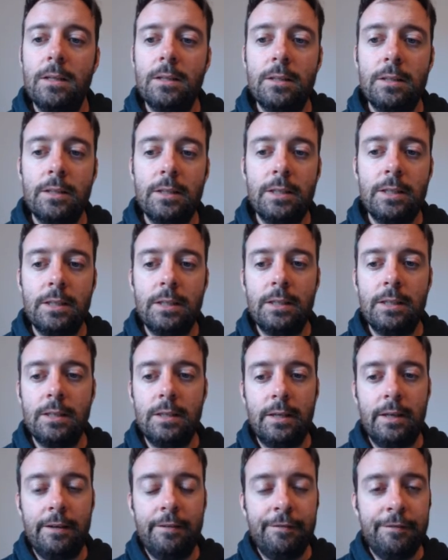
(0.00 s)

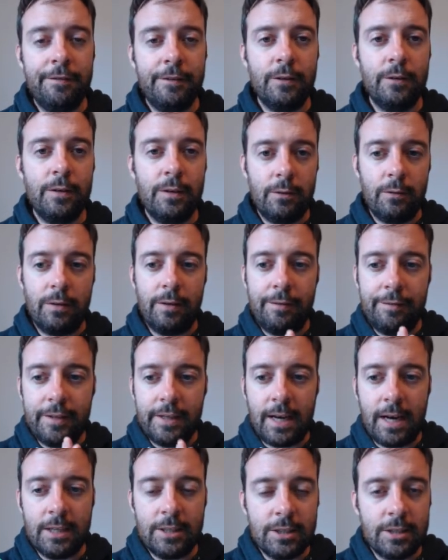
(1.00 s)
if
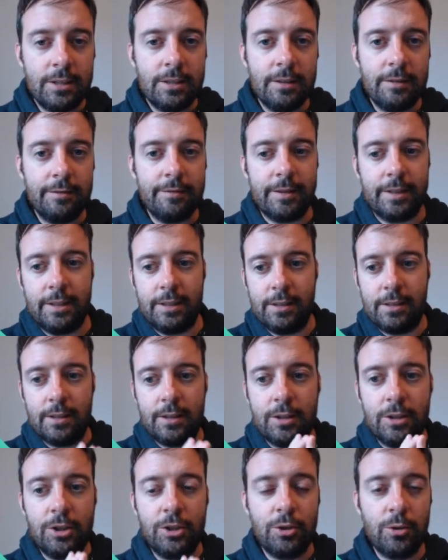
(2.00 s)
the adjective is
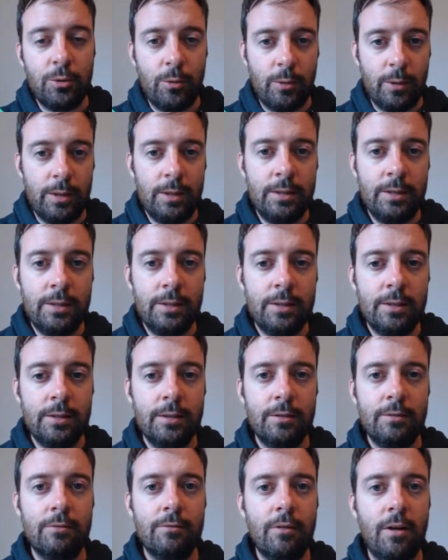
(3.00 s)
short,
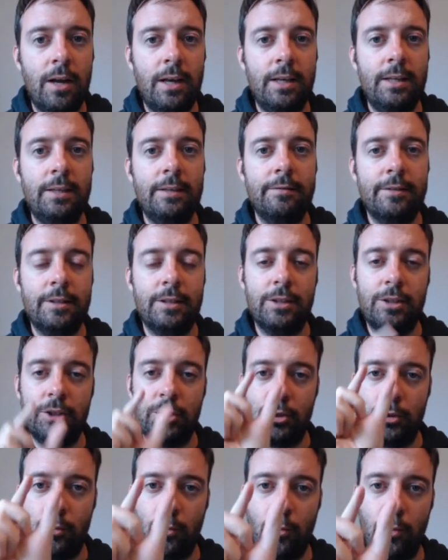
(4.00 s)
right, if it's a
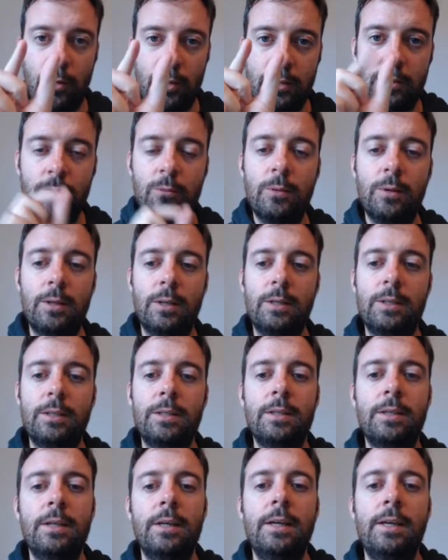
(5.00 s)
short
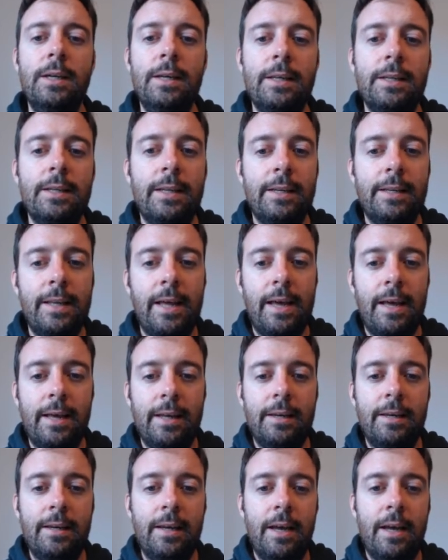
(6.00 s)
word,
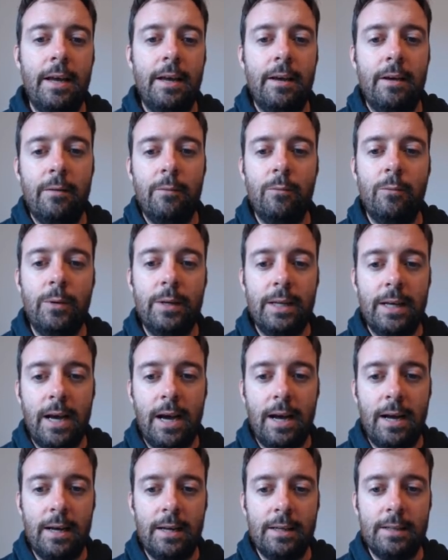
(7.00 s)
then we
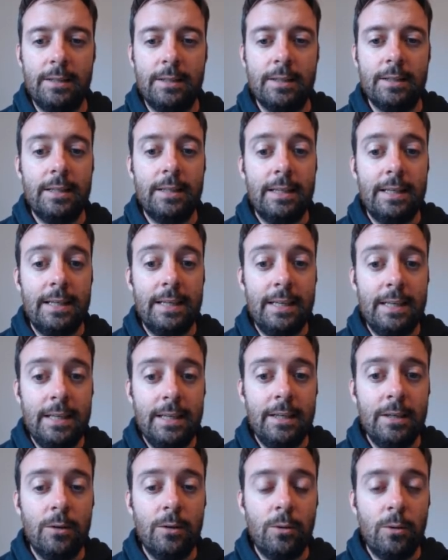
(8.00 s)
add
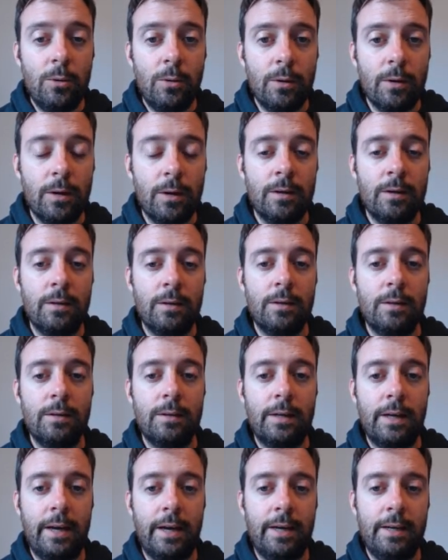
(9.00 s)
e or.
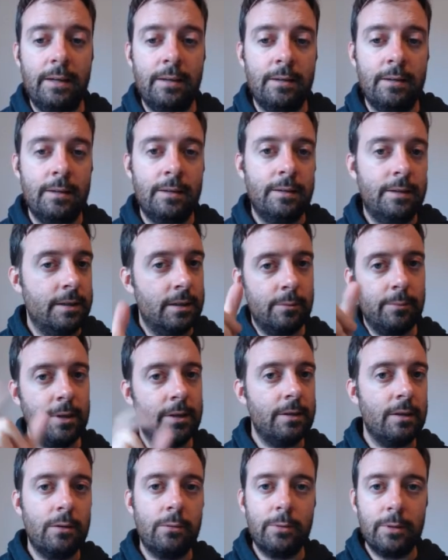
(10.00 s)
Okay, think
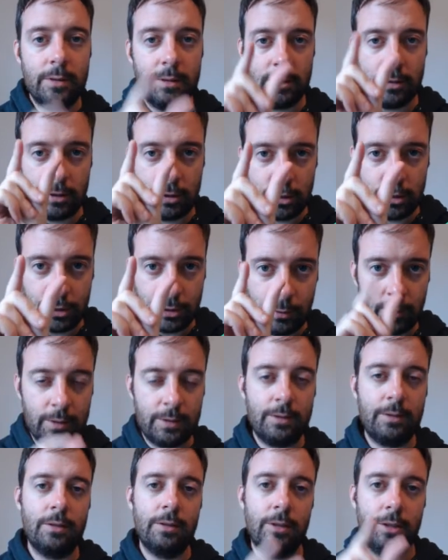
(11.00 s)
about that word
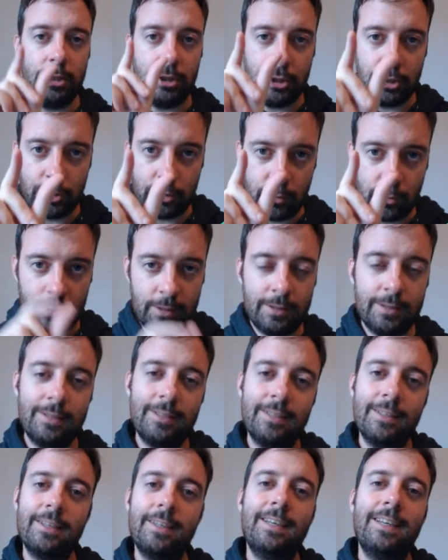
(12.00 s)
short.
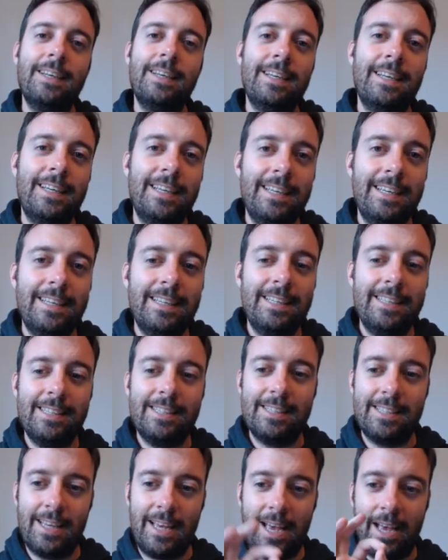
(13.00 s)
Short
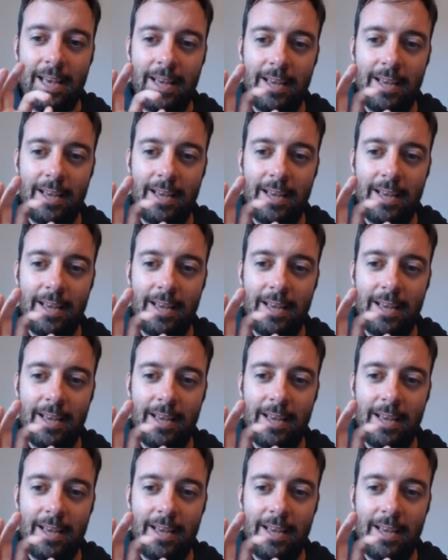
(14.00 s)
is